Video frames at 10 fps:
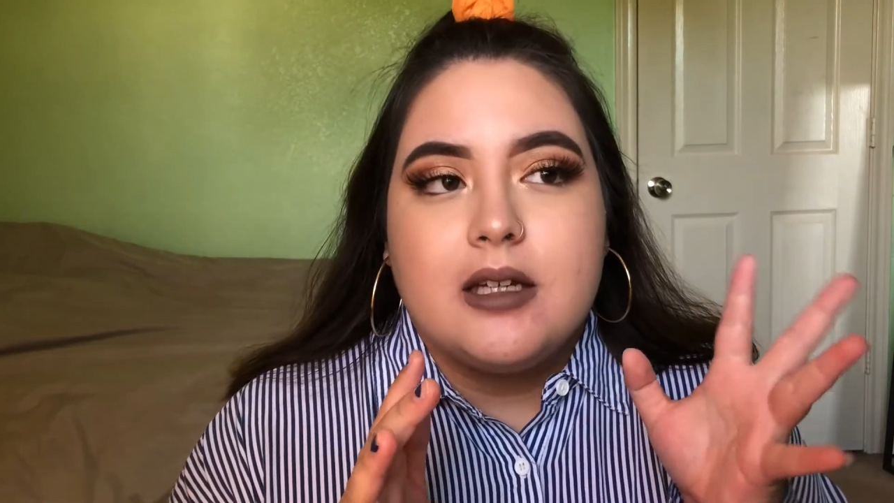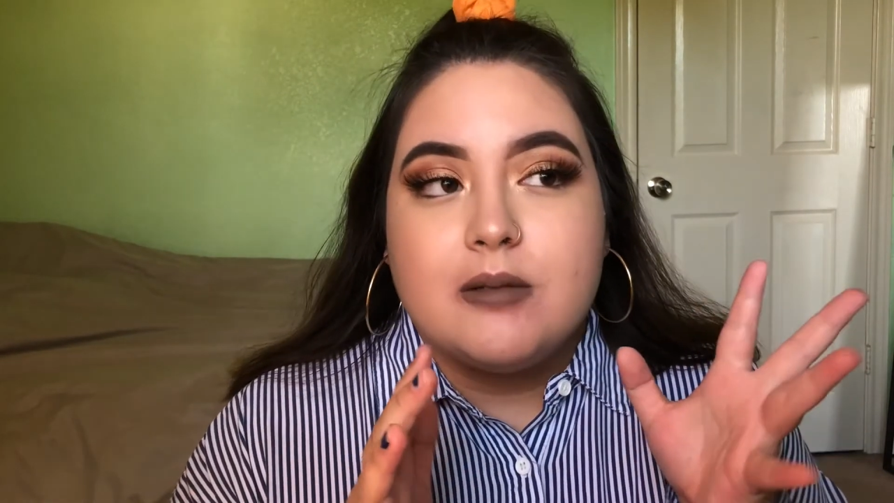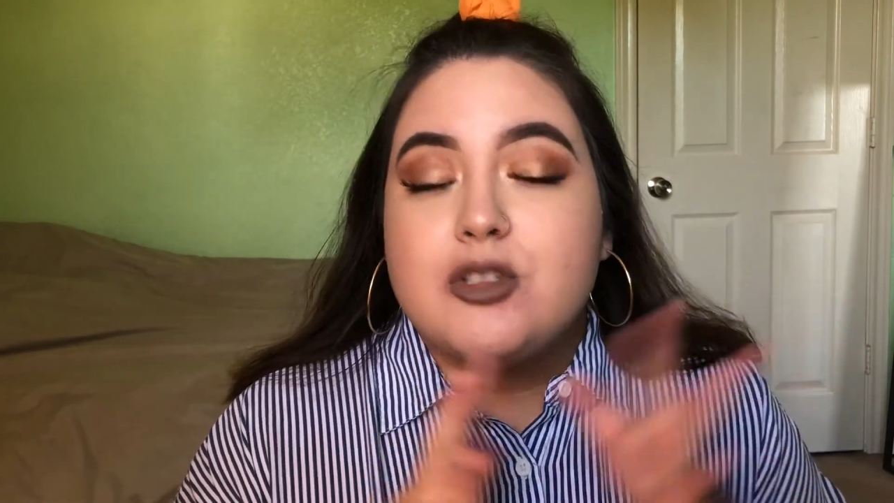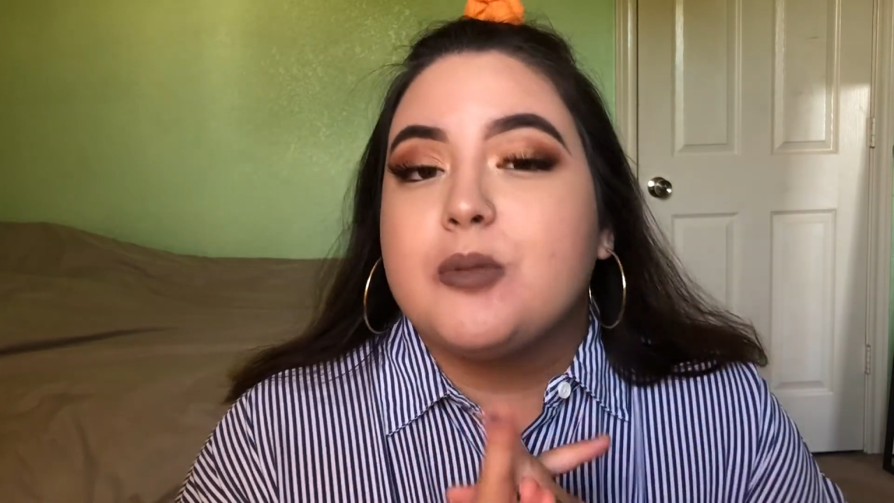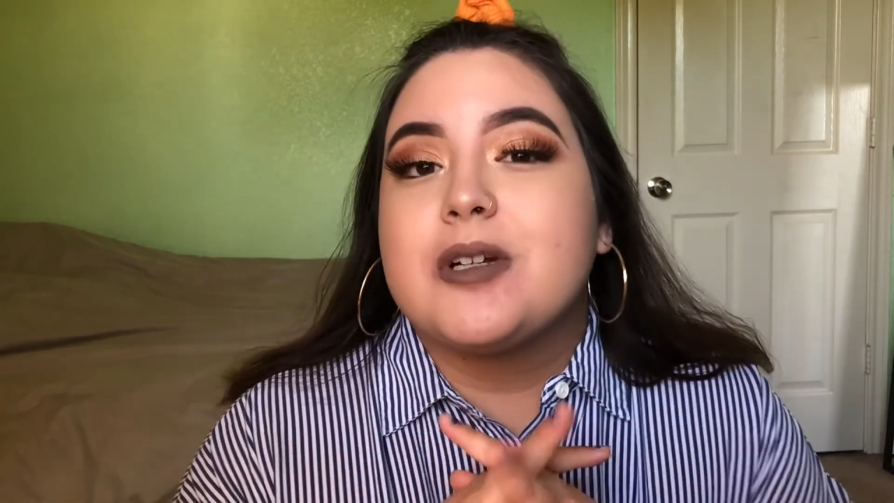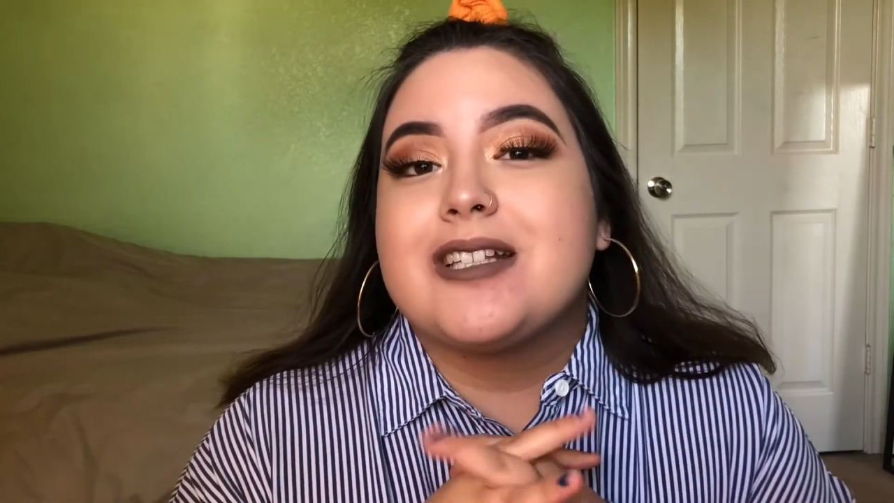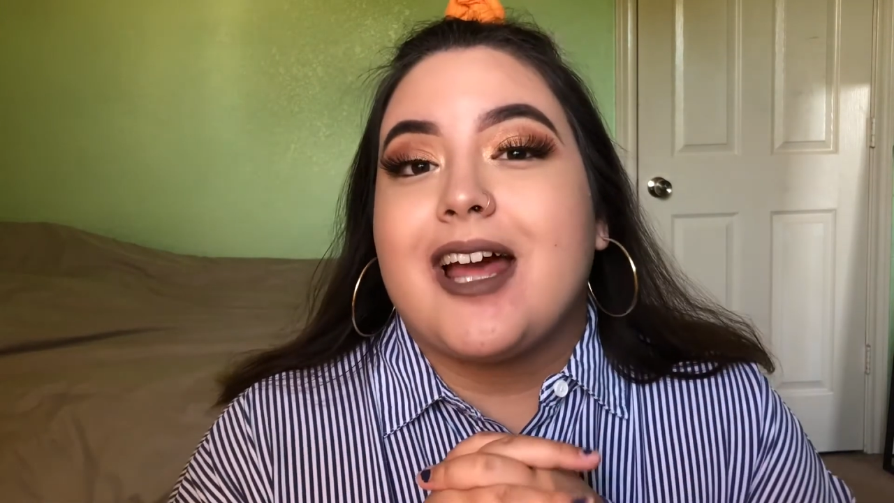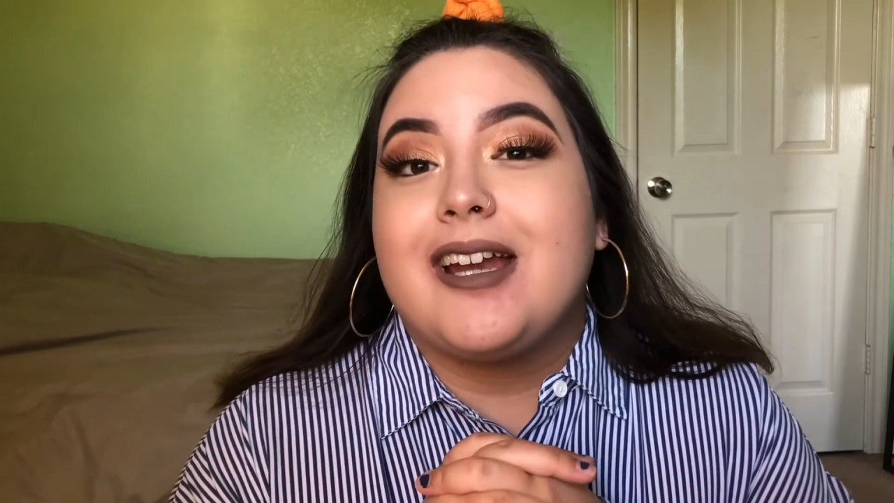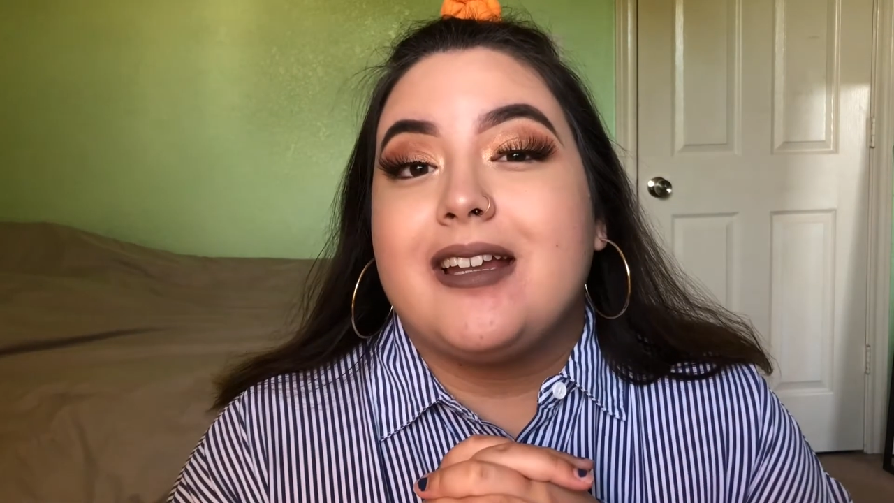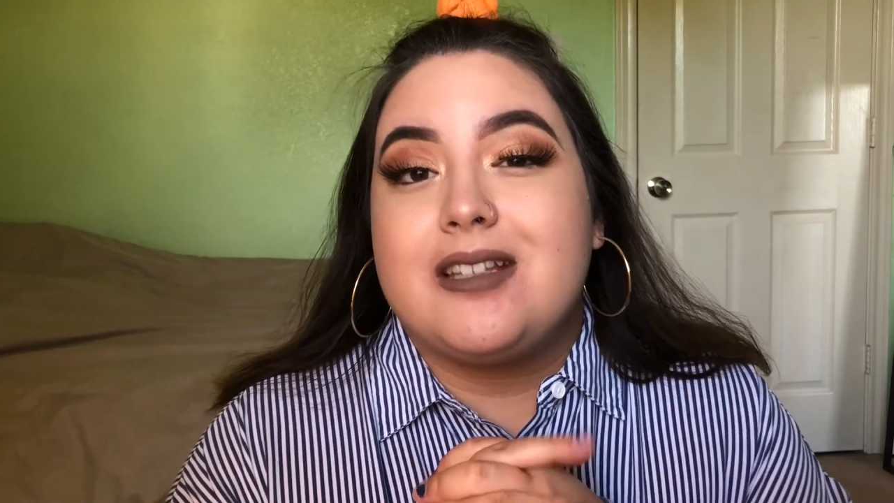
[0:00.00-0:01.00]
I'm super
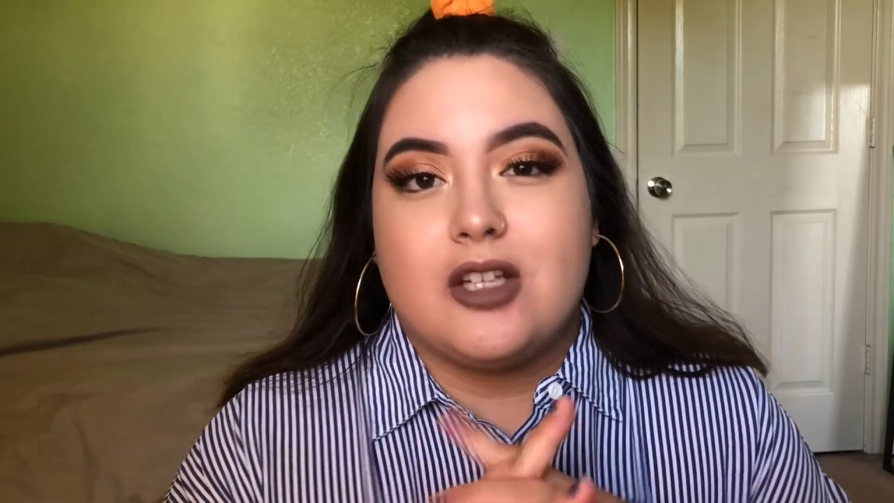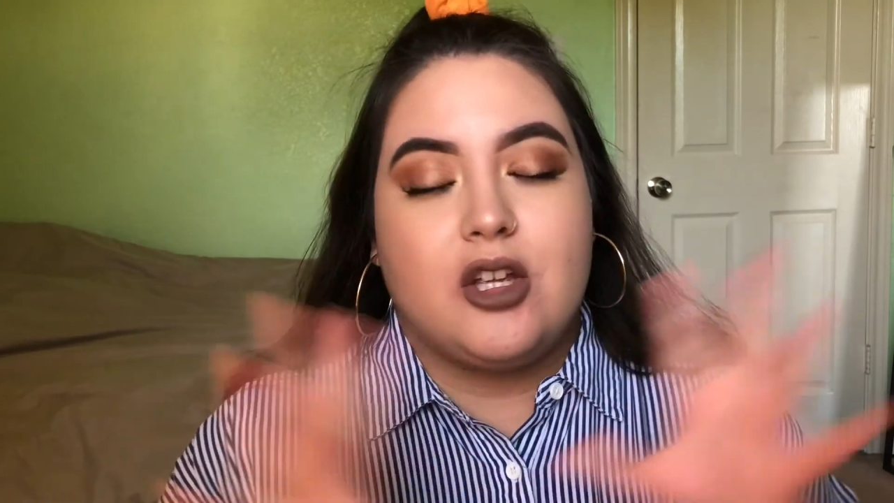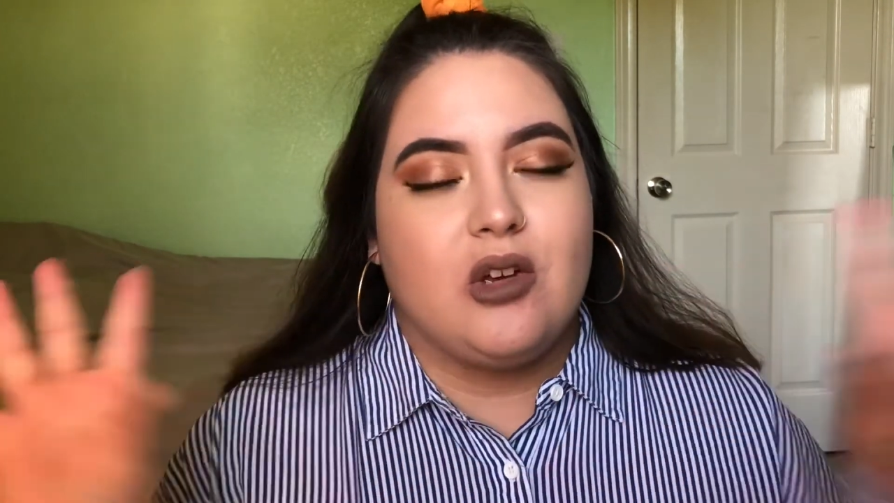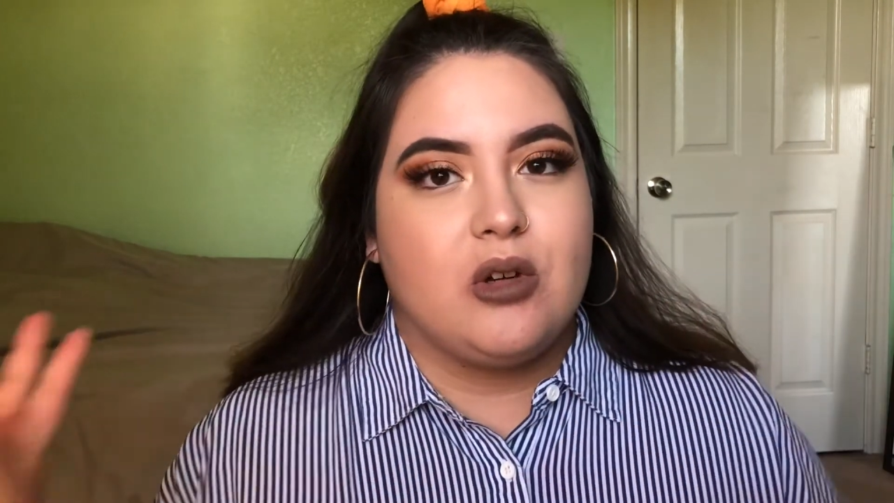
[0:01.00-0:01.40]
excited to go